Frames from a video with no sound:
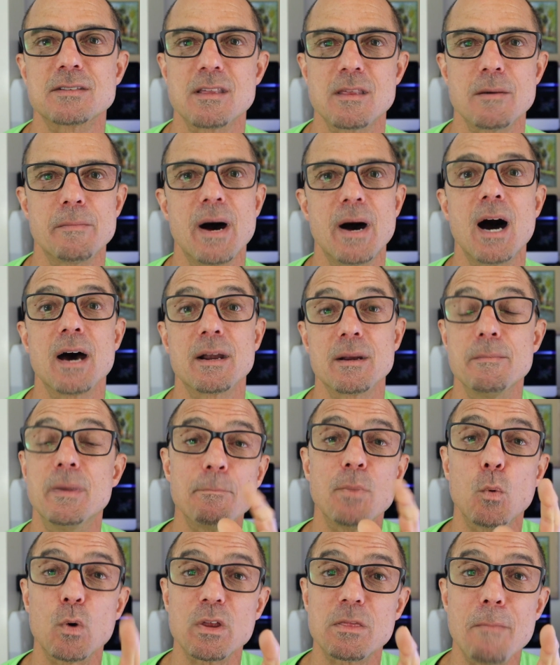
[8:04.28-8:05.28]
to the bottom.
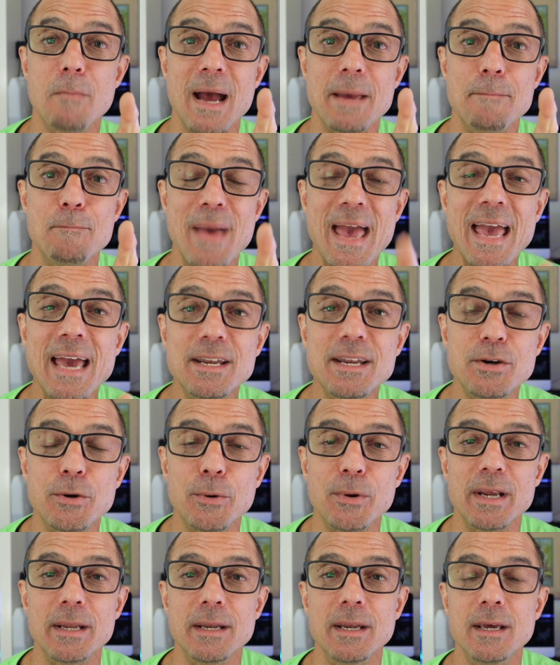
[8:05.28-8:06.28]
But with my
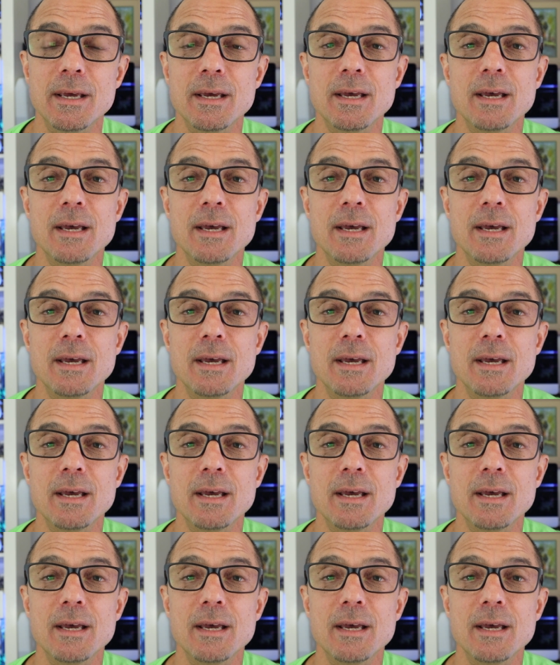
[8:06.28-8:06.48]
mandarin,